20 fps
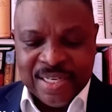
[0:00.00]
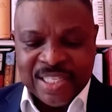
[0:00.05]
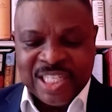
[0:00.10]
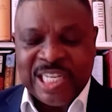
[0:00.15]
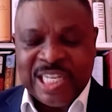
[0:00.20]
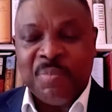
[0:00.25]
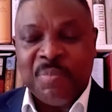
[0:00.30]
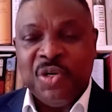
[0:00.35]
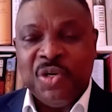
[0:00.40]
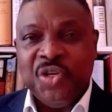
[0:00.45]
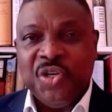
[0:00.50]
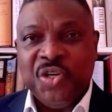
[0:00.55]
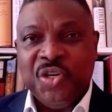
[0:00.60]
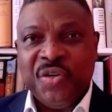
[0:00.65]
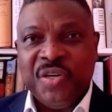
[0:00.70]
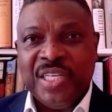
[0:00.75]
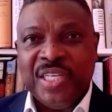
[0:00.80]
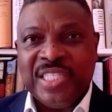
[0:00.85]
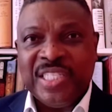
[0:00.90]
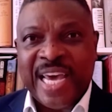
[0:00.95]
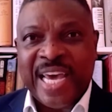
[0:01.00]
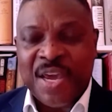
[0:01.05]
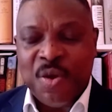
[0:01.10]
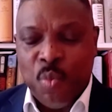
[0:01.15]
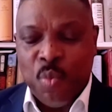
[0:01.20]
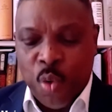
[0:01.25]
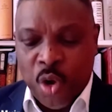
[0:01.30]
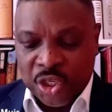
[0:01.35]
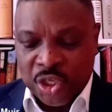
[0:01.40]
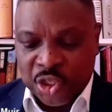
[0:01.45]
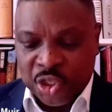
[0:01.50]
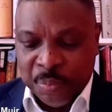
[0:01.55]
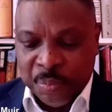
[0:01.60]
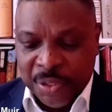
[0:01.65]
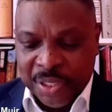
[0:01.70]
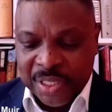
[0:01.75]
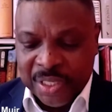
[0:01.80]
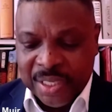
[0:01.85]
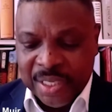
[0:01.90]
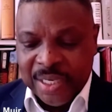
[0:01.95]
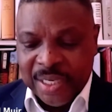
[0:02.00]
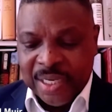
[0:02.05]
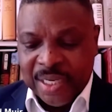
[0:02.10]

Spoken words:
someone who is a watchman,